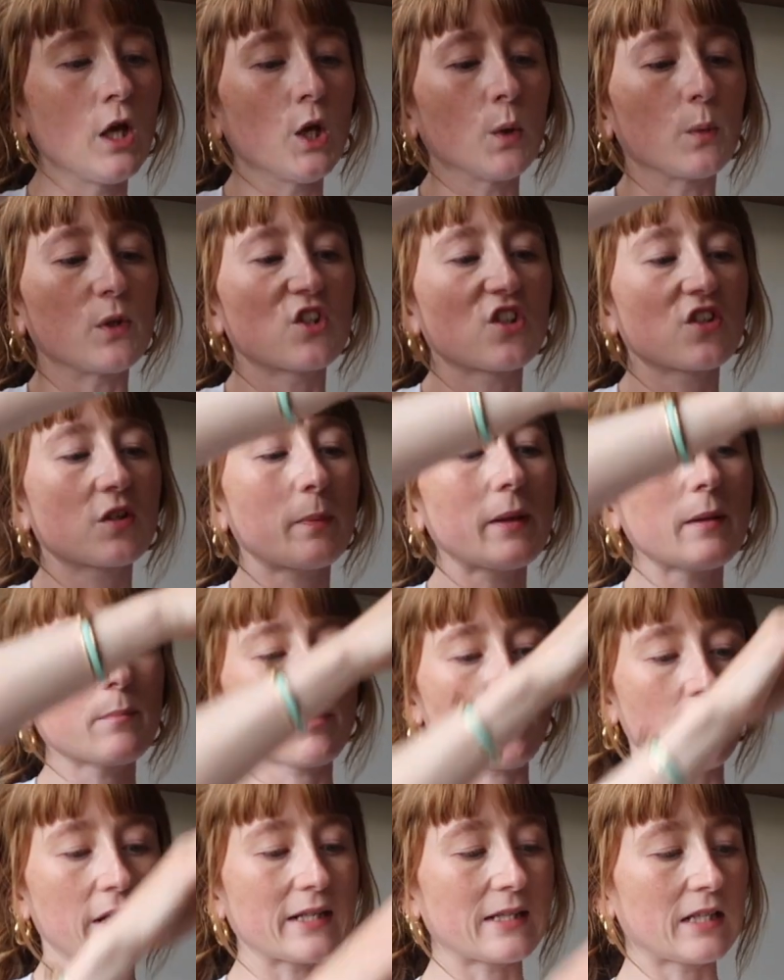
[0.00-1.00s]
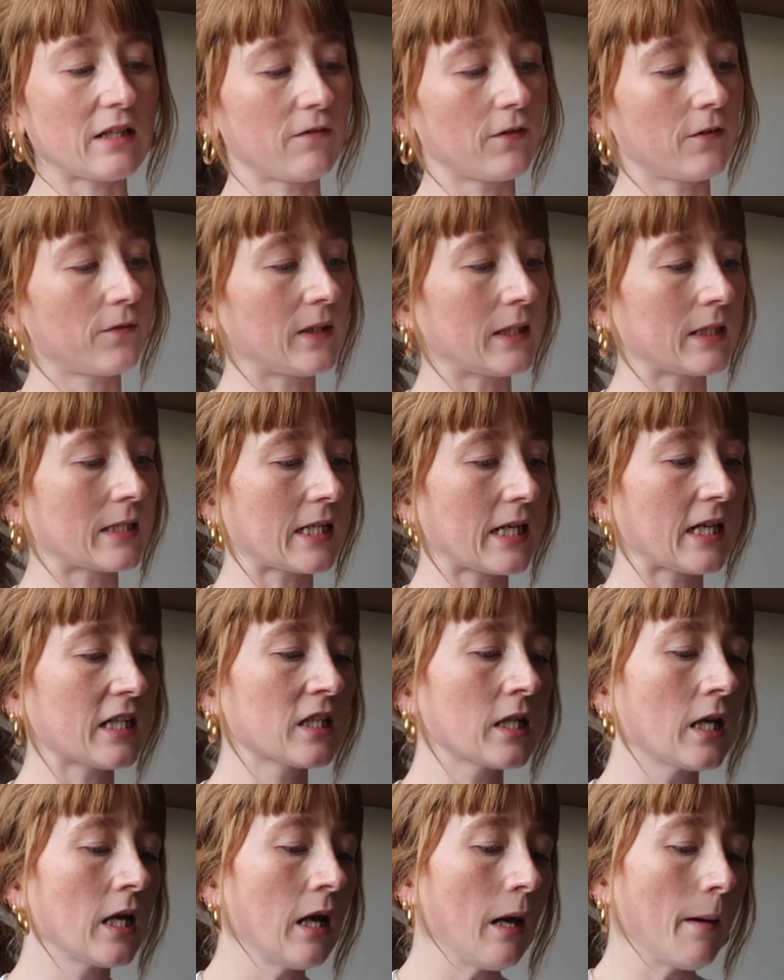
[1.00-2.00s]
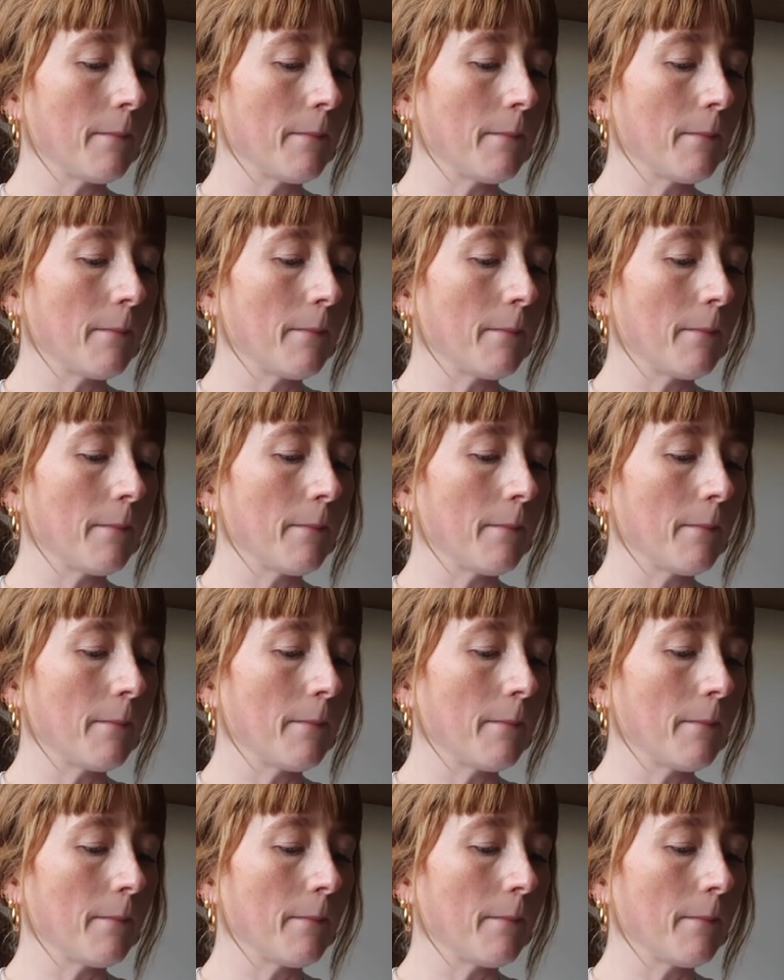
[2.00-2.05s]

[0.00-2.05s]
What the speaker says: which is a bit pricey for Vinted,